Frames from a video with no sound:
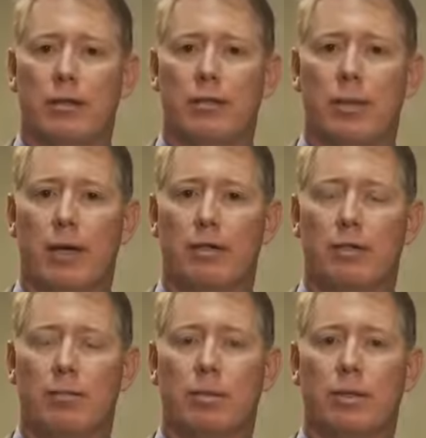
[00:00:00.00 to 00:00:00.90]
The
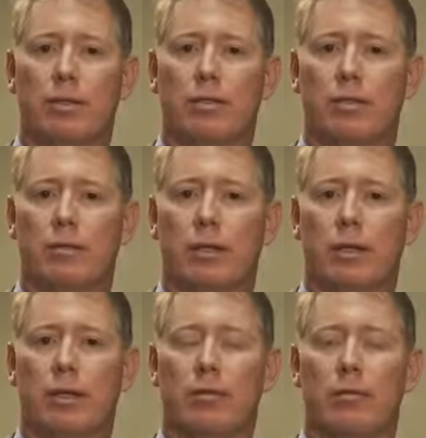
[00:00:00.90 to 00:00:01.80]
amount of support that you
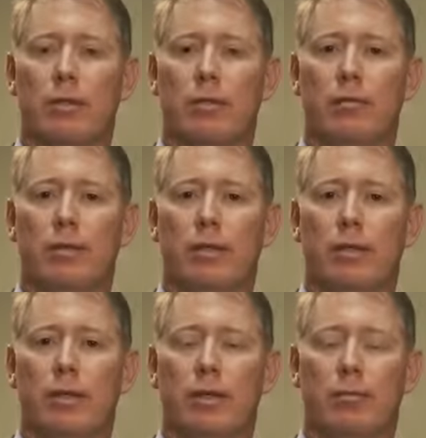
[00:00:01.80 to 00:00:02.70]
will get will
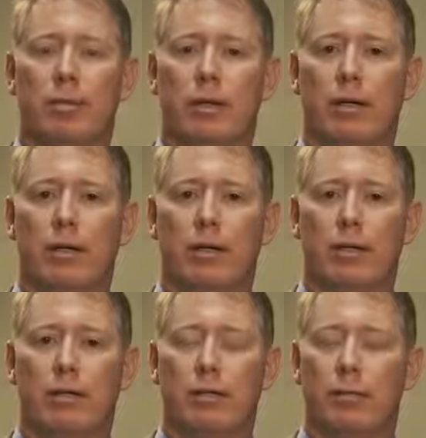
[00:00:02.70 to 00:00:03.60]
be
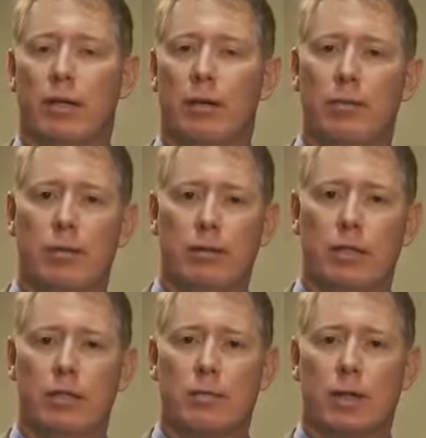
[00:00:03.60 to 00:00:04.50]
unparalleled. You will not be
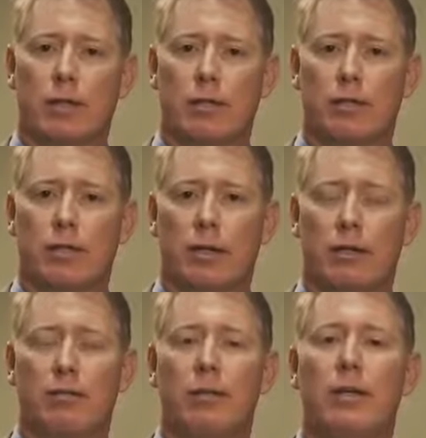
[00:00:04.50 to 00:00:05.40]
doing this by
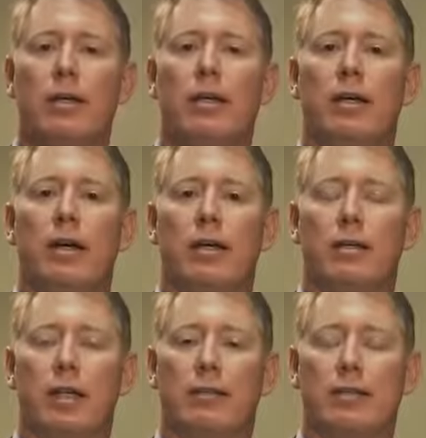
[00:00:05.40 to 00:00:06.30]
yourself.
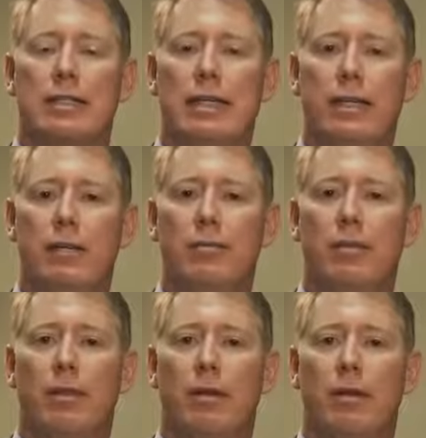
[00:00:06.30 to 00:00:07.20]
You'll have a
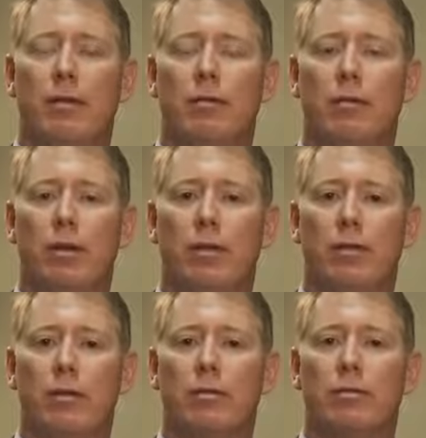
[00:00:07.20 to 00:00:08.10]
team there
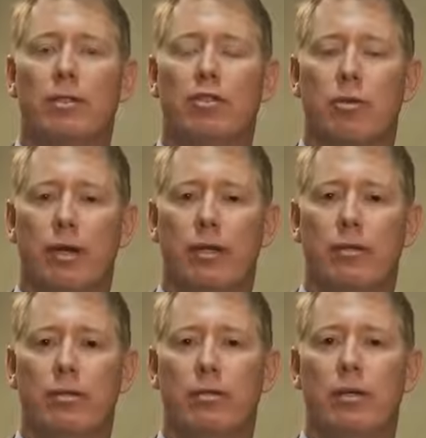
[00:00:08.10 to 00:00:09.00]
with you to
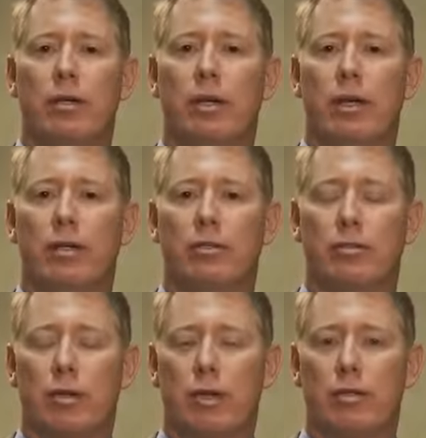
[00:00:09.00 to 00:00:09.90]
train you
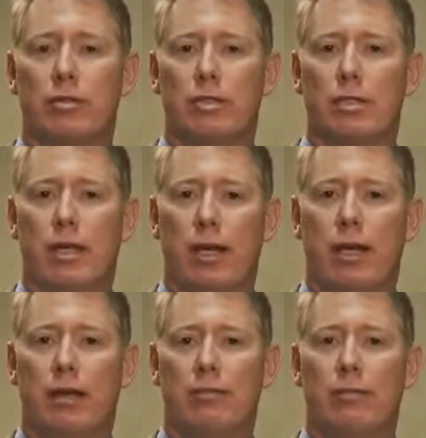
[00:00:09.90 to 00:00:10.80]
and to train your
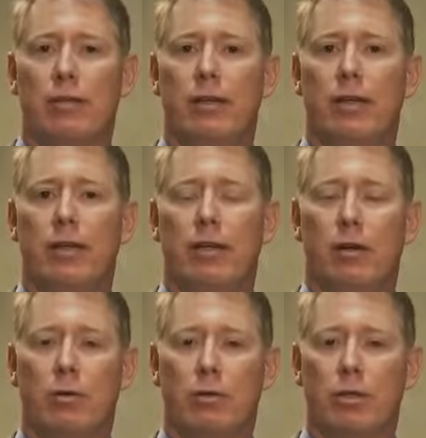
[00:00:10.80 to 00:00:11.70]
staff
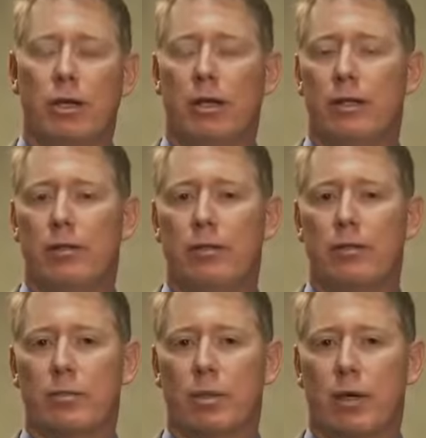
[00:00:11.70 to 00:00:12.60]
and to hold your hand
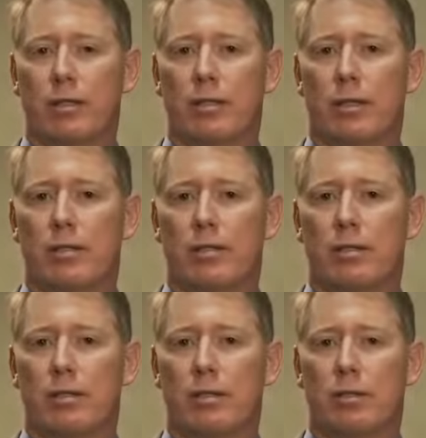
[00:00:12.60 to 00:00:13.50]
through this process.